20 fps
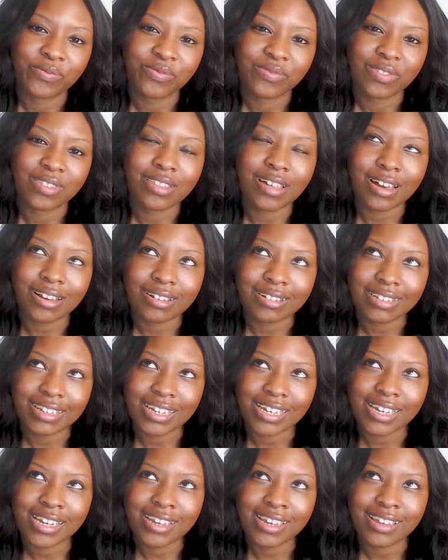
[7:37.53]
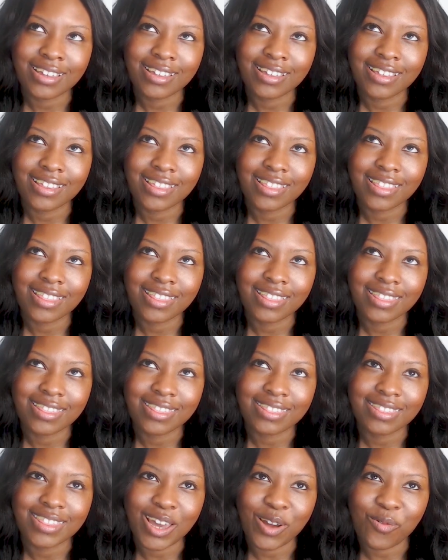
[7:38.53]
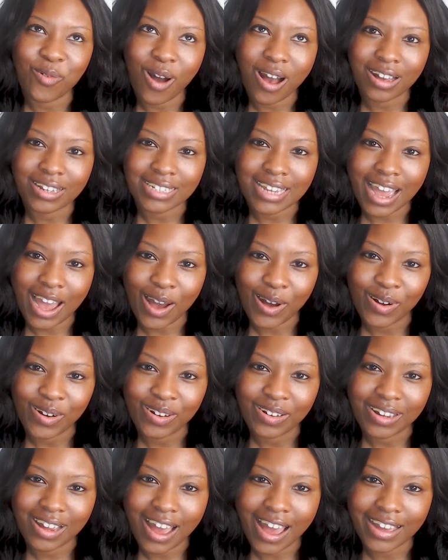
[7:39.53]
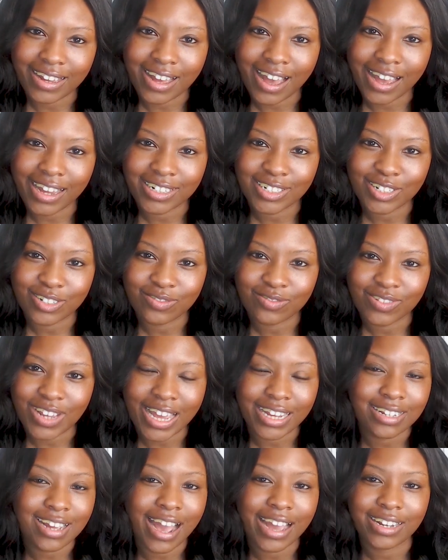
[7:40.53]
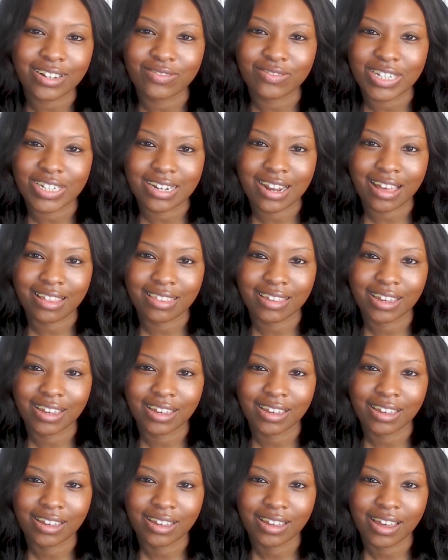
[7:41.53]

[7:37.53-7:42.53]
Luckily, they walked out. I kind of did nothing.